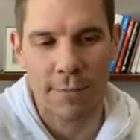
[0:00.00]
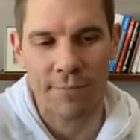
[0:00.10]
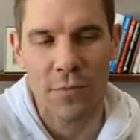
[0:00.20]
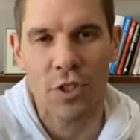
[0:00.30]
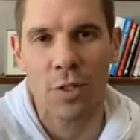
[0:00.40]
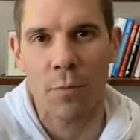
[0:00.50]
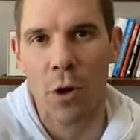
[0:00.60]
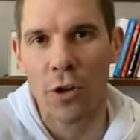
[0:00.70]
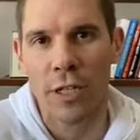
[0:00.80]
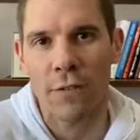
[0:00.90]
she
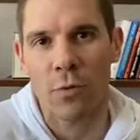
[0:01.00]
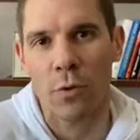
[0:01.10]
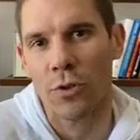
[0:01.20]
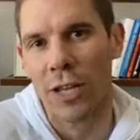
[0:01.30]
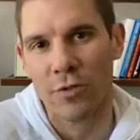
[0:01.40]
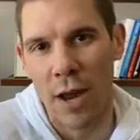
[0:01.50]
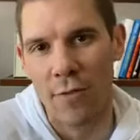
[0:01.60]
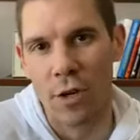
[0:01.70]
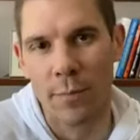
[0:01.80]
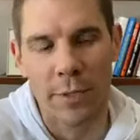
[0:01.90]
marketed for like travel
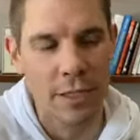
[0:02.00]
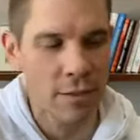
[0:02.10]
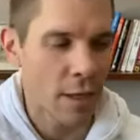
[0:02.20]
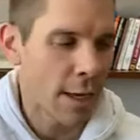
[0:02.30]
companies,